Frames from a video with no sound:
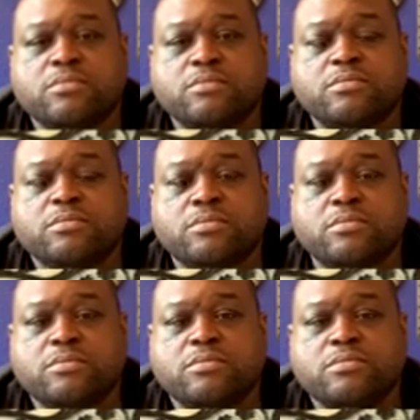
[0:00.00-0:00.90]

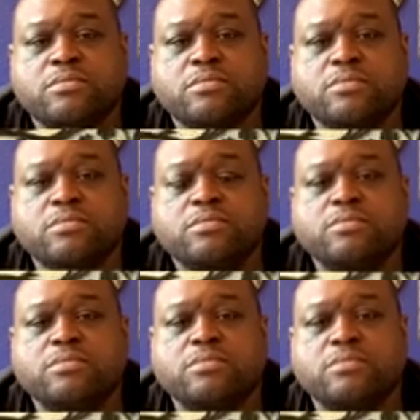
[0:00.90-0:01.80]

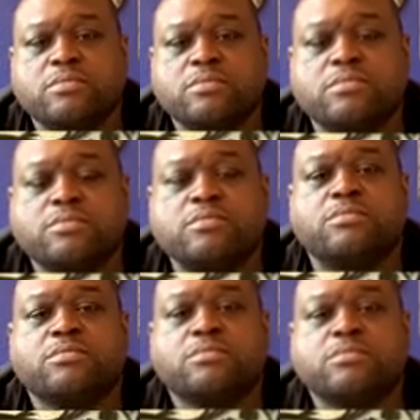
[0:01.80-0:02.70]

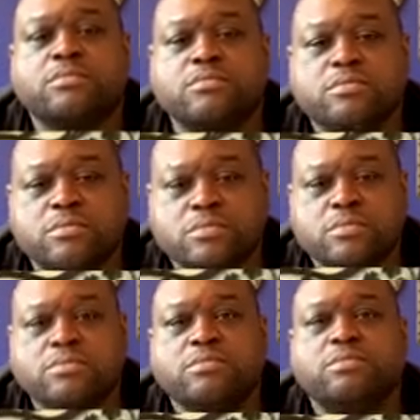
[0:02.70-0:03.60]

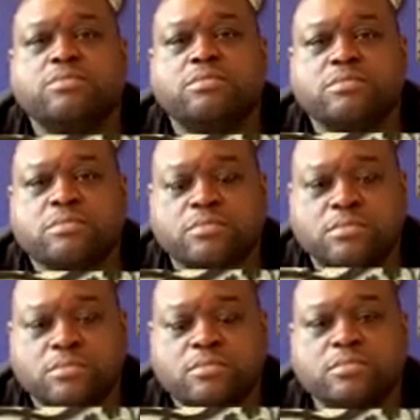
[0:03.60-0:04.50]

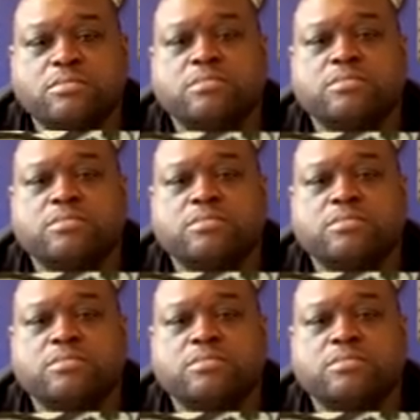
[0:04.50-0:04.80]
No words are spoken by the person on screen.